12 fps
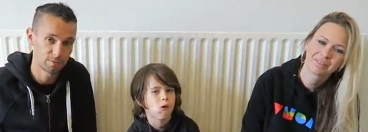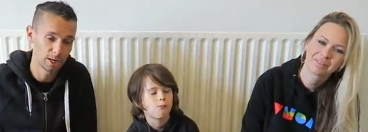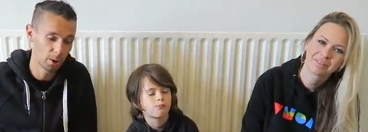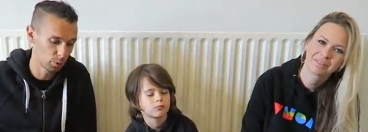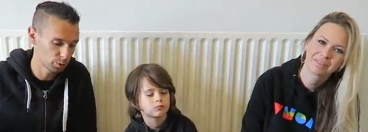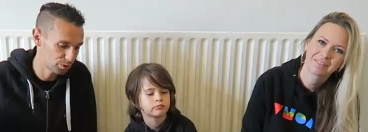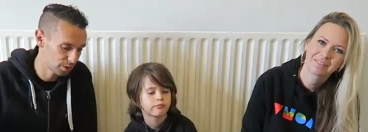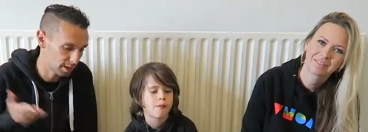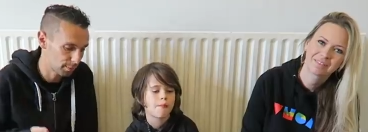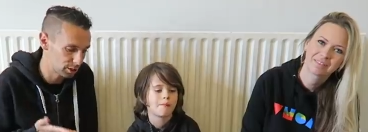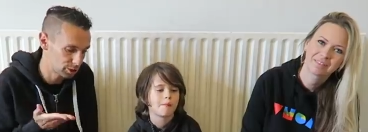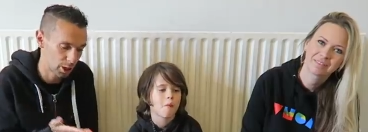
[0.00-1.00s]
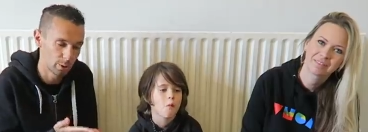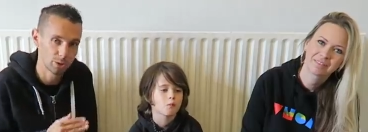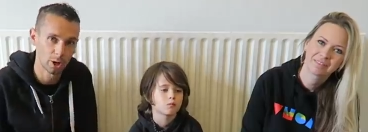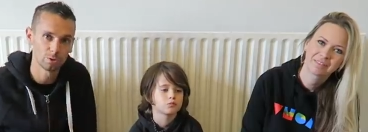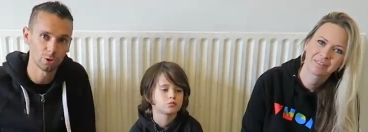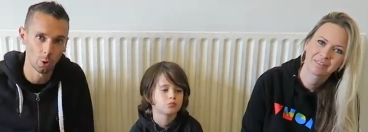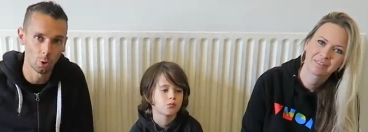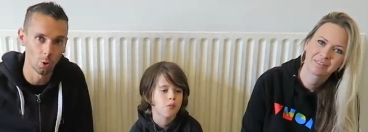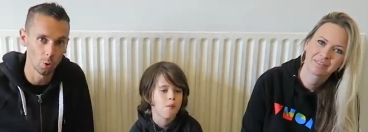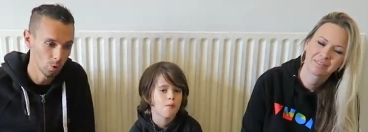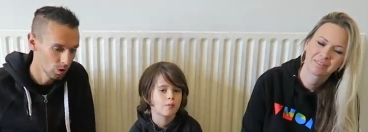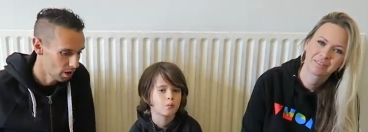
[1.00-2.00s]
Speaker 1: this video, what you think about JoJo's
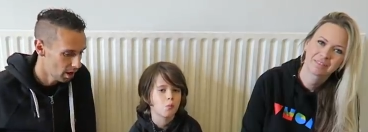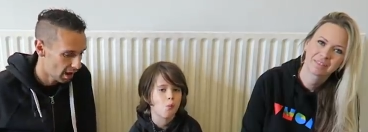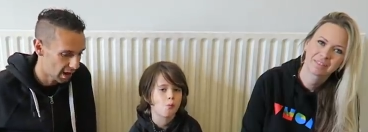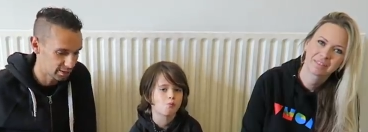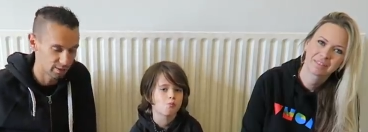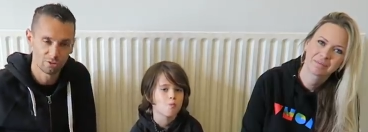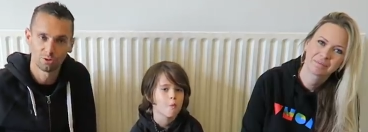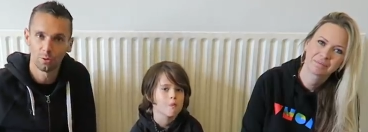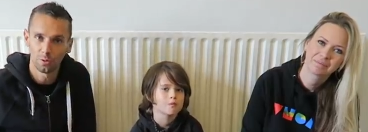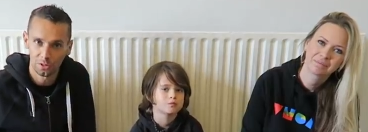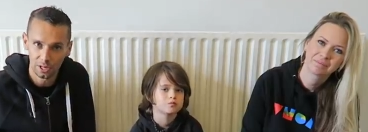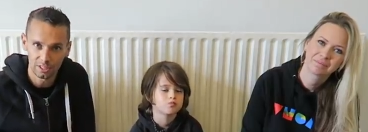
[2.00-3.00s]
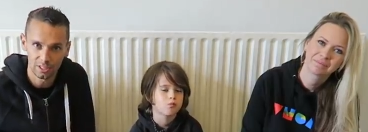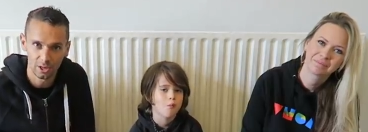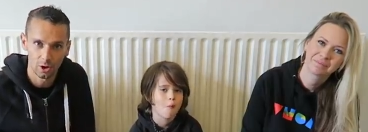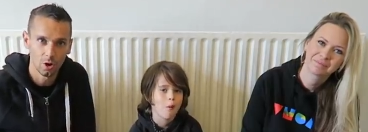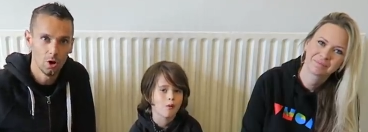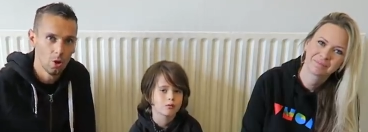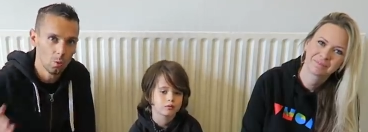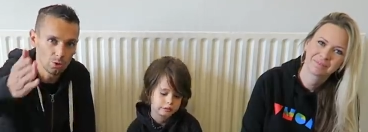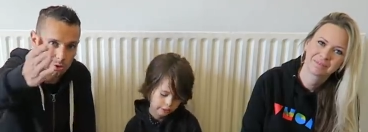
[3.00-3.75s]
haul and the sort of things he got.